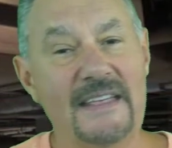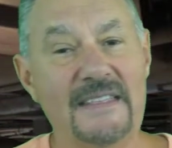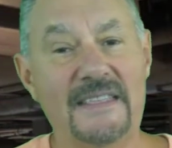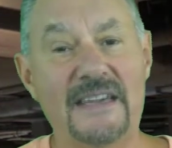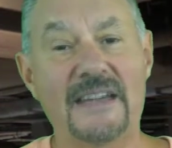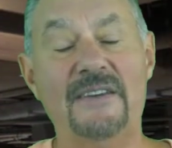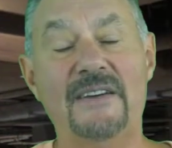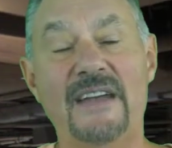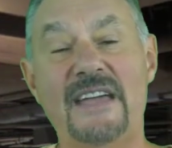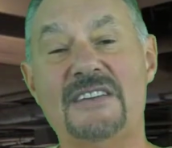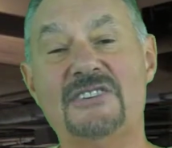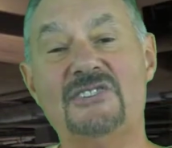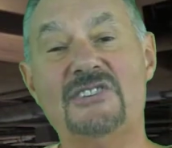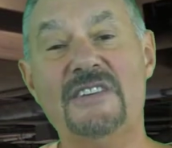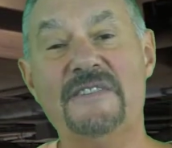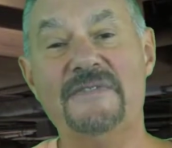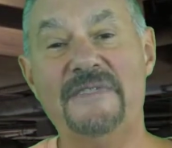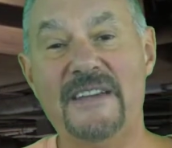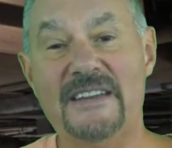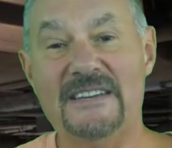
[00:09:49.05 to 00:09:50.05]
They're
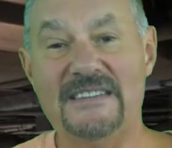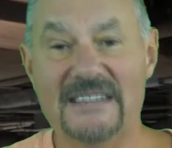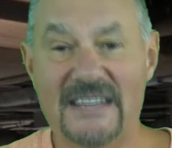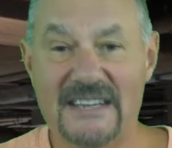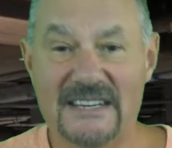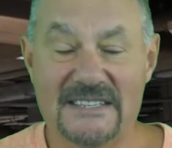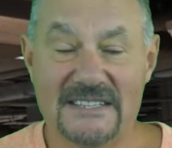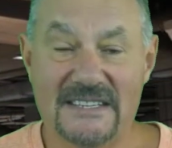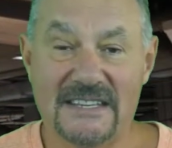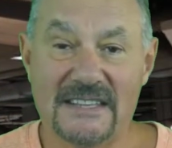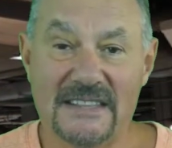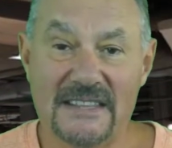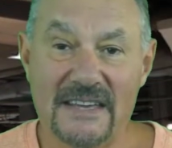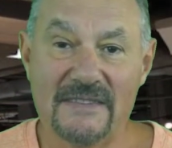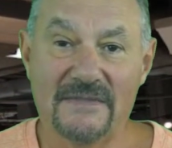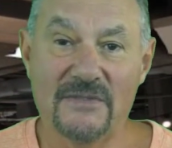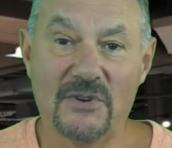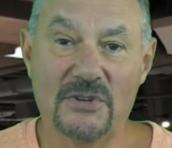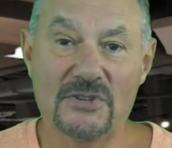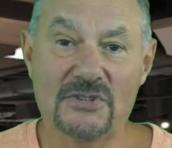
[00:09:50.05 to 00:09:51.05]
actually fantastic.
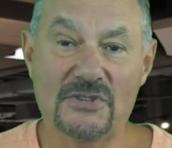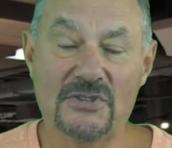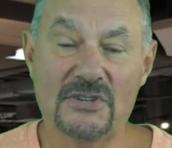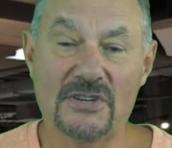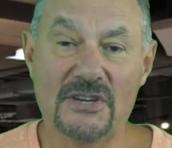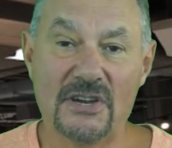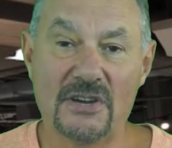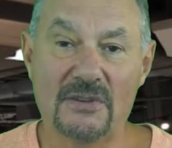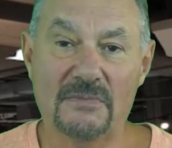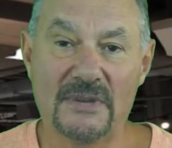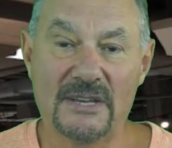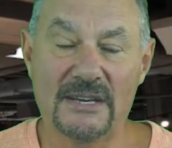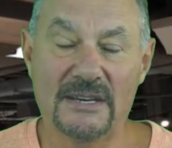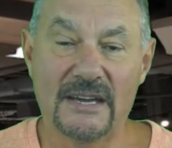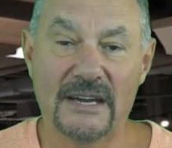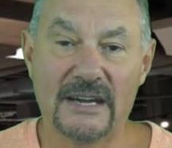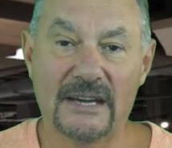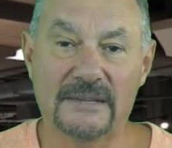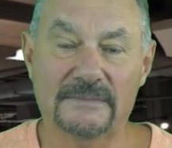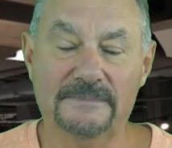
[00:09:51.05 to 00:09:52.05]
They've got to know me
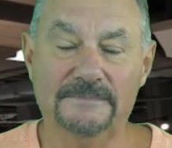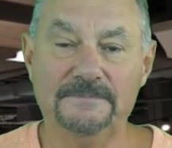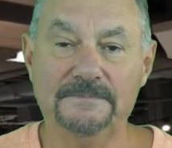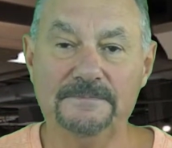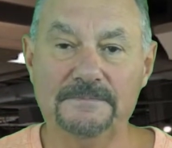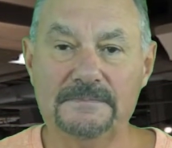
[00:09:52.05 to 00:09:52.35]
now.